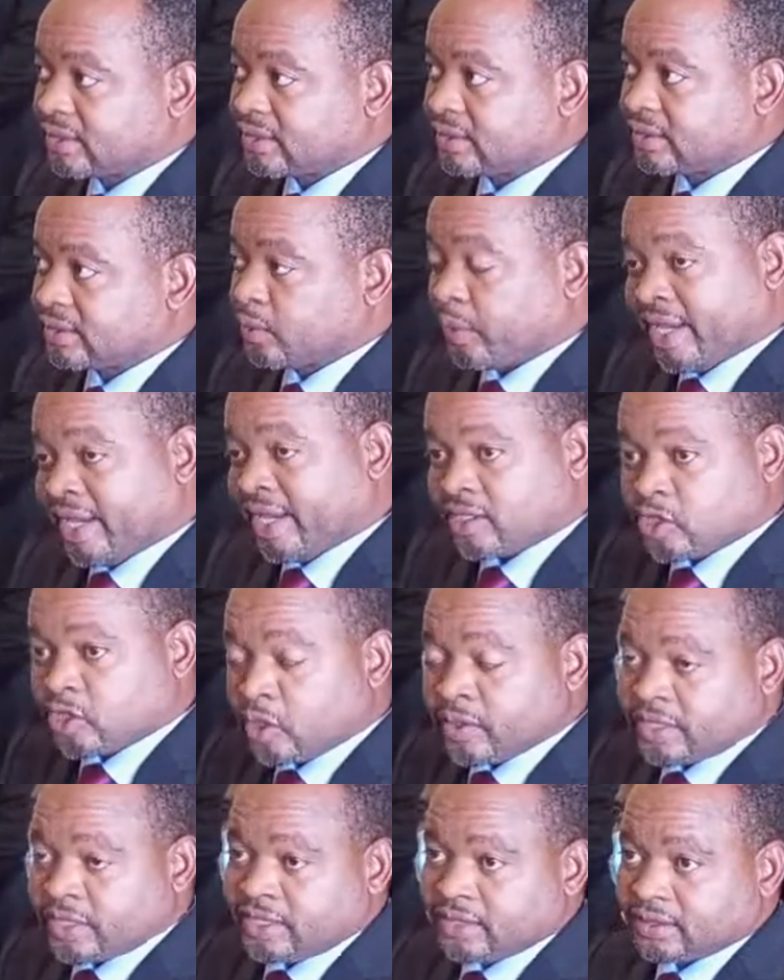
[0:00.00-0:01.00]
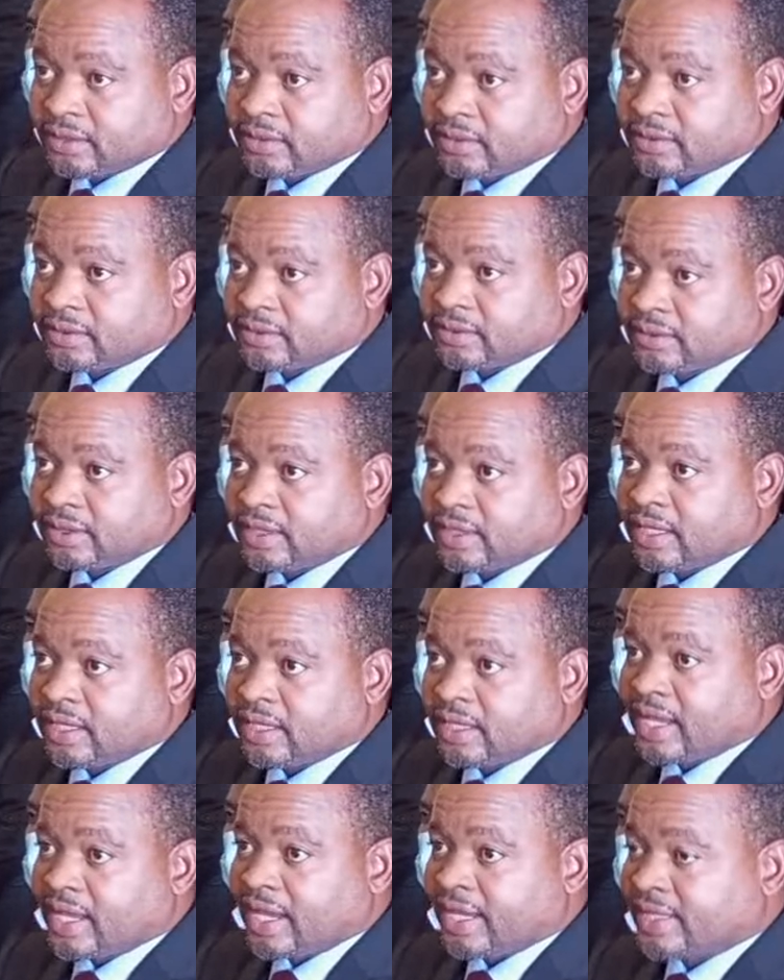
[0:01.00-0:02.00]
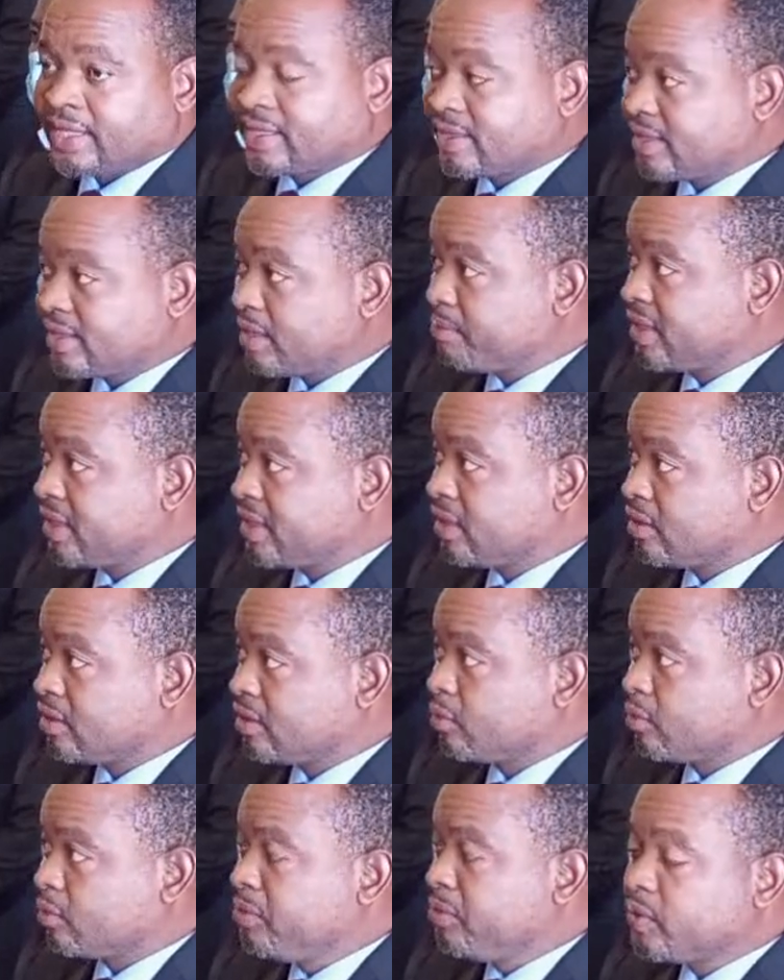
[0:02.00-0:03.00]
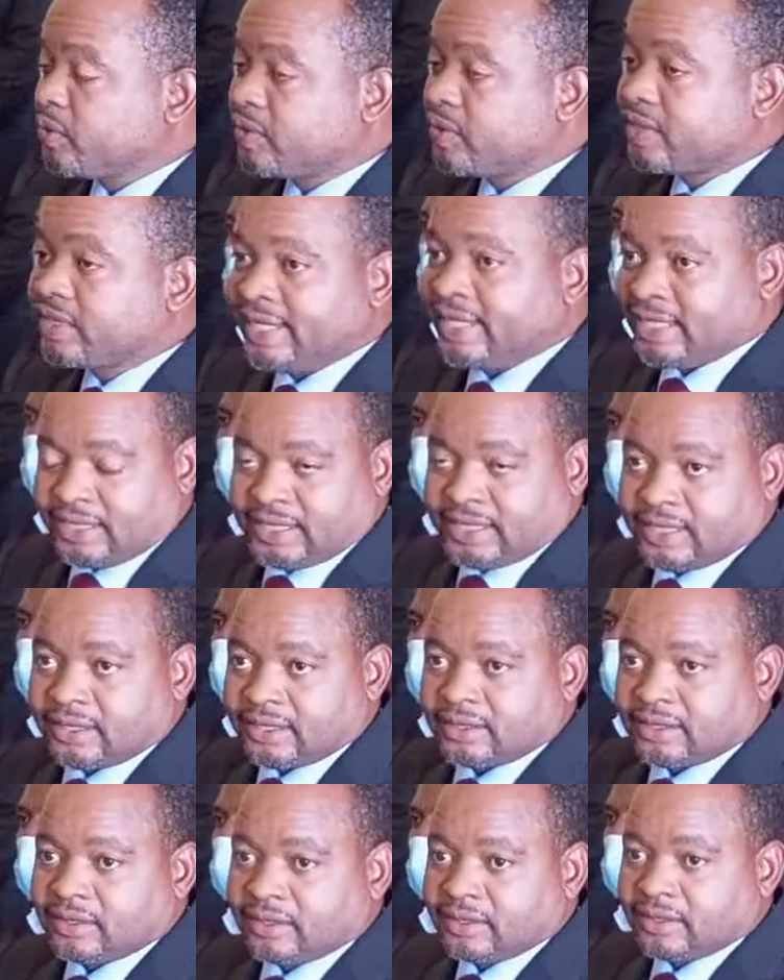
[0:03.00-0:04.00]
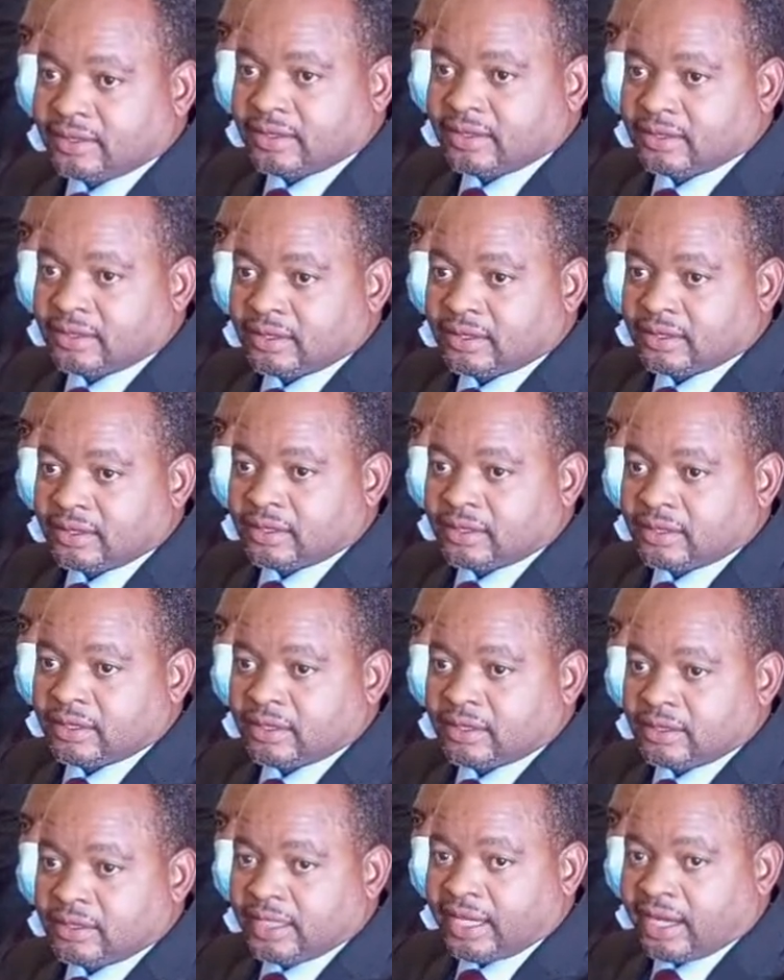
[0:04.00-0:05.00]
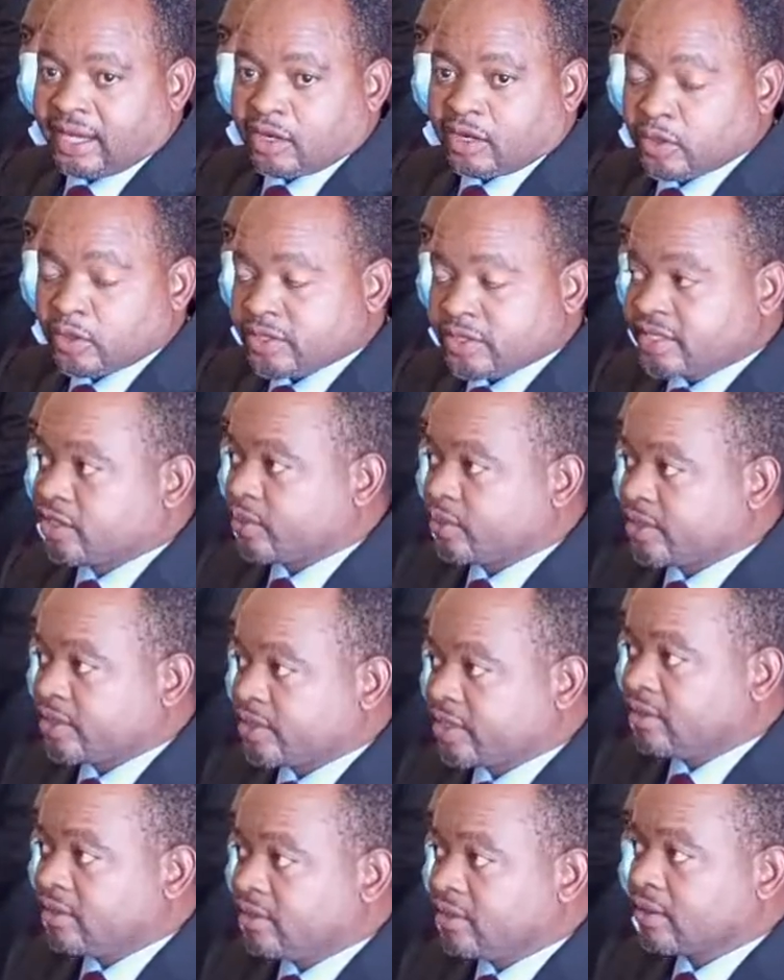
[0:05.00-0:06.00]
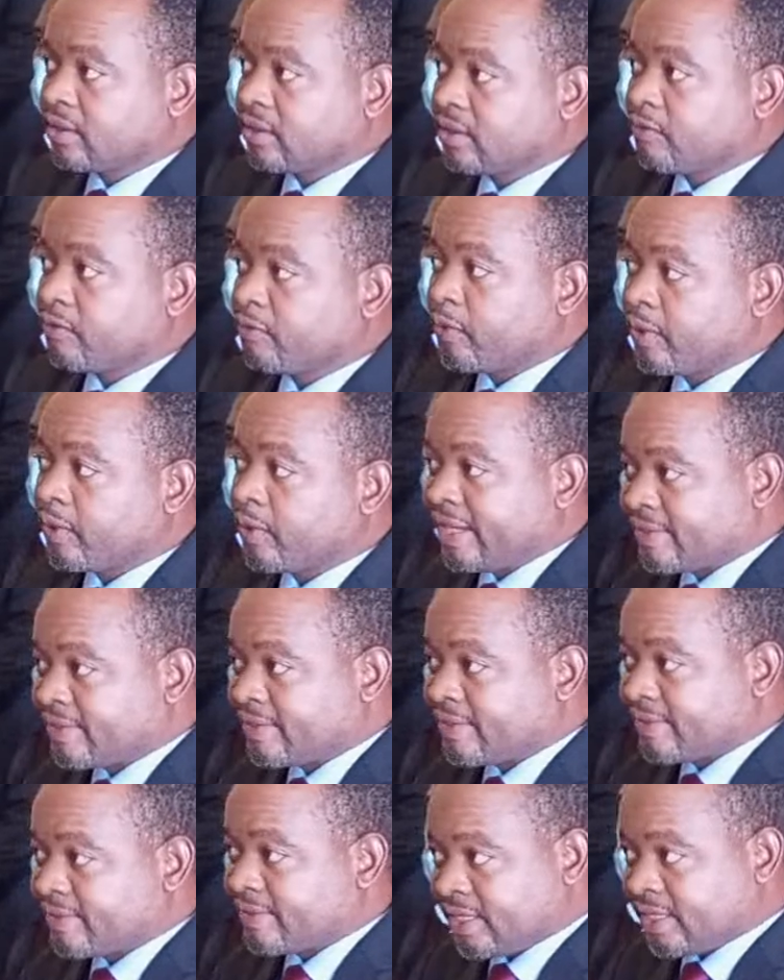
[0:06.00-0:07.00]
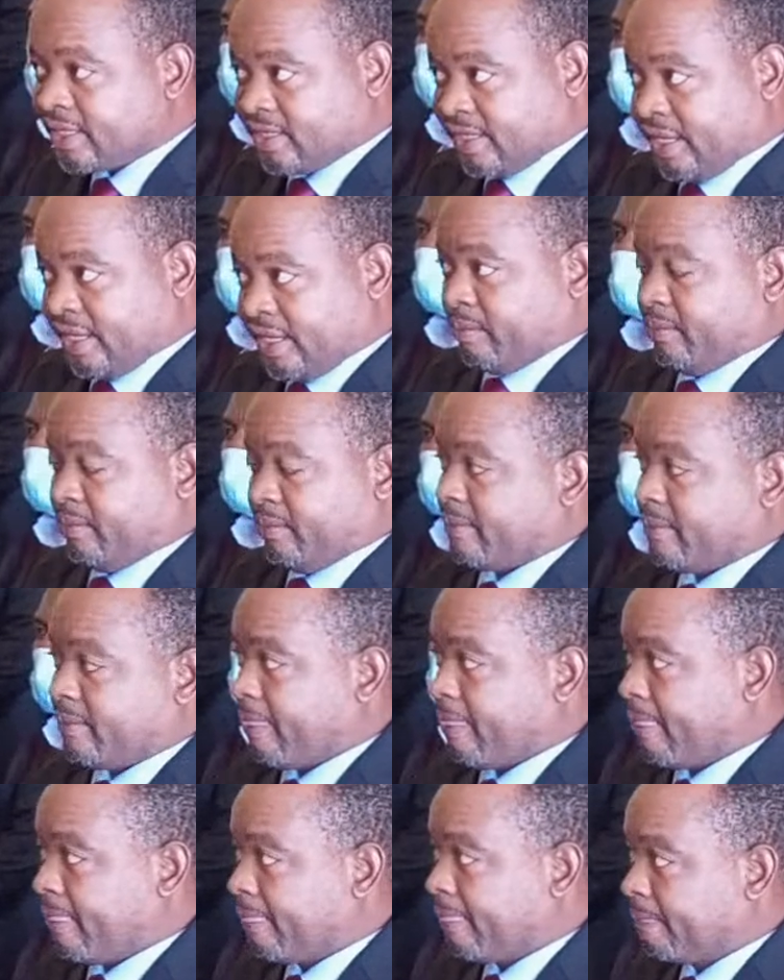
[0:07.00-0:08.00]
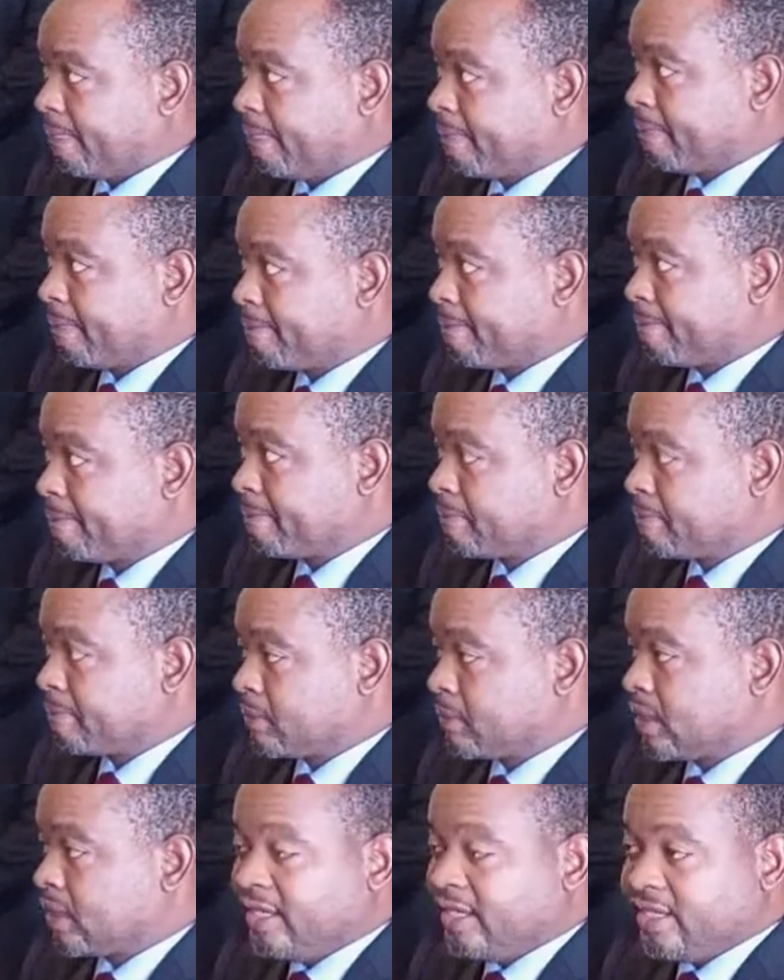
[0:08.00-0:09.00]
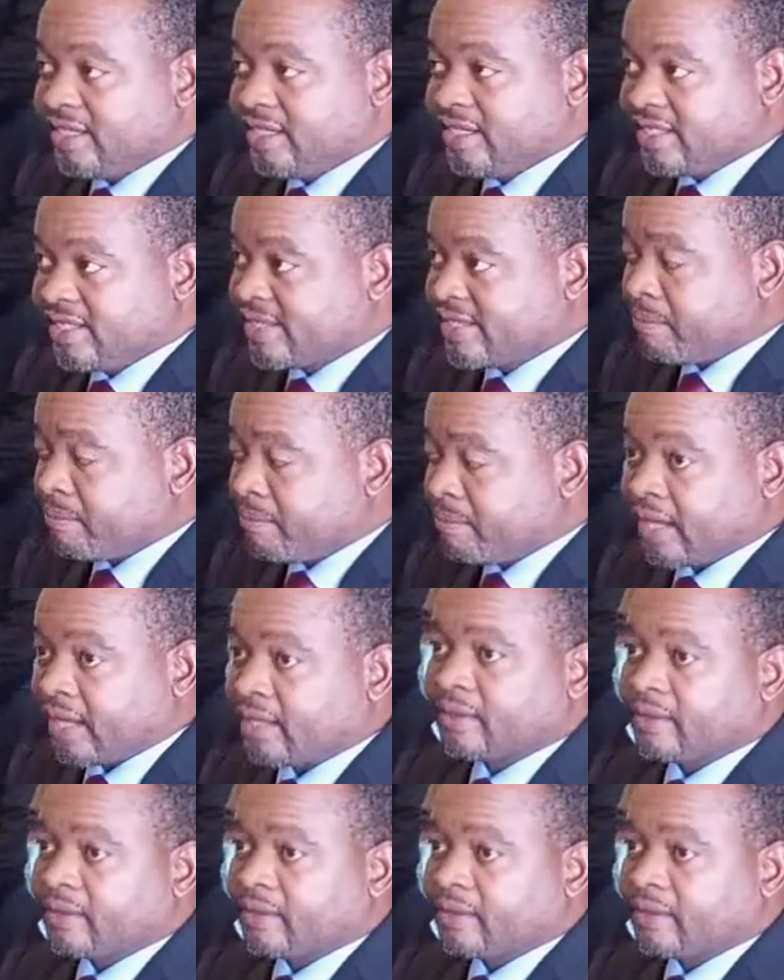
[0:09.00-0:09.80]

we are taught, attempting to mutilate a constitution for a third term. In Zambia,